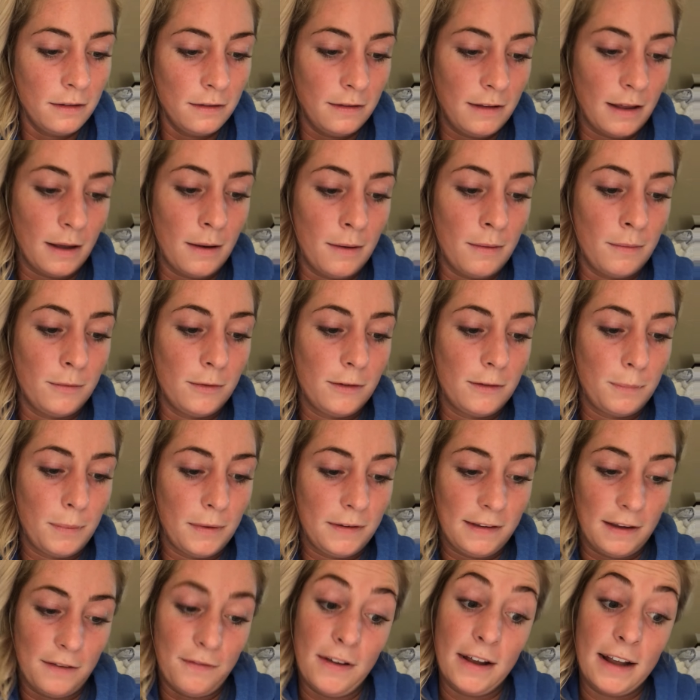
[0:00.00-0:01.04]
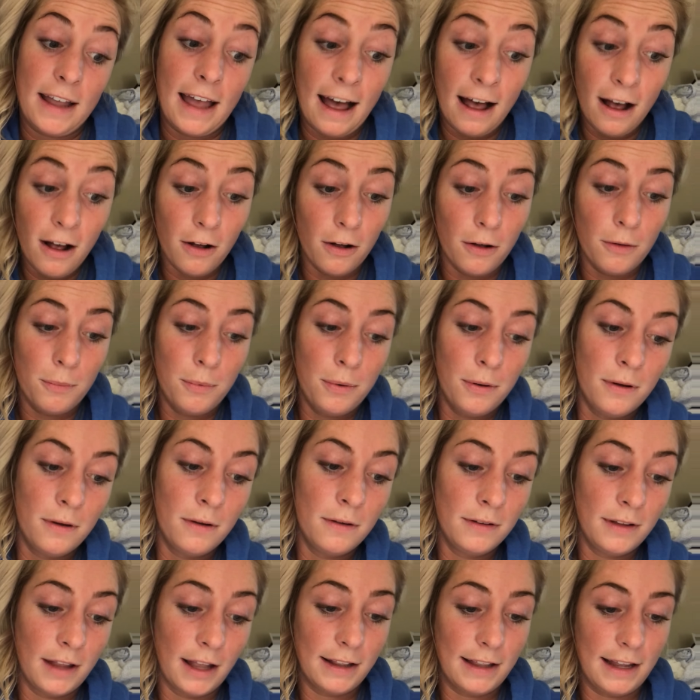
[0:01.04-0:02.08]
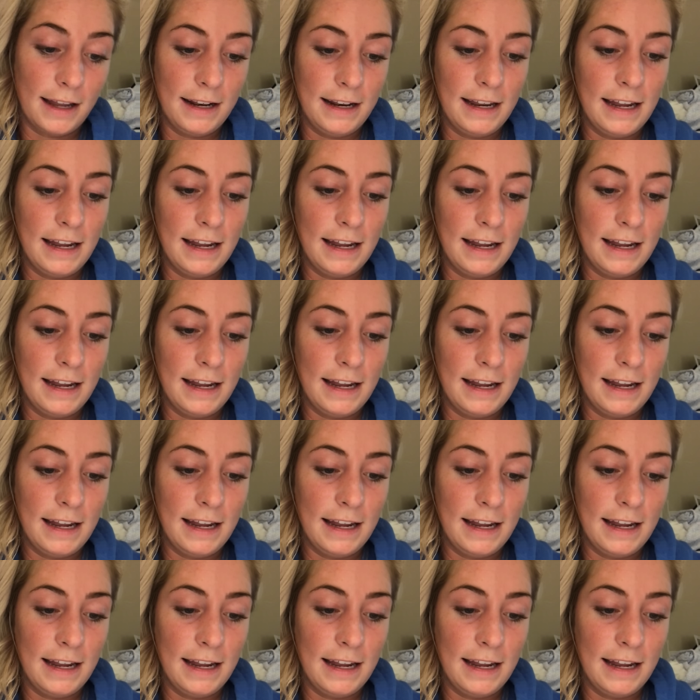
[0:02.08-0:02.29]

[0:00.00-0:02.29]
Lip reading: them specific help that they